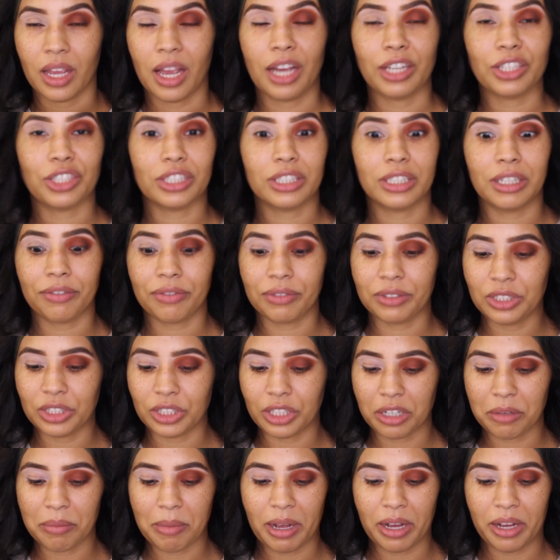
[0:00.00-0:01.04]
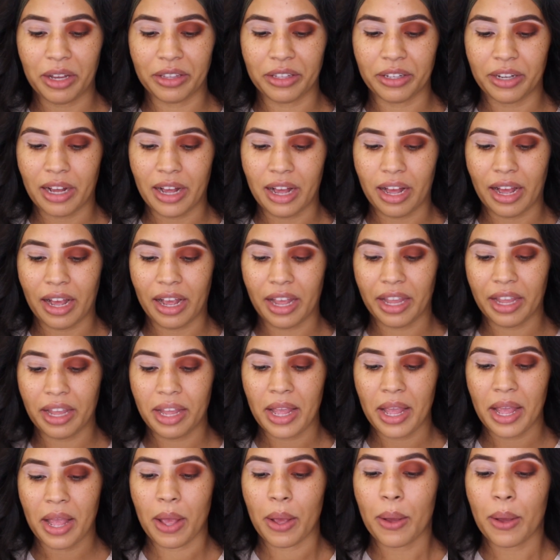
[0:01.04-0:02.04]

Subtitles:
I should definitely start in my other eye,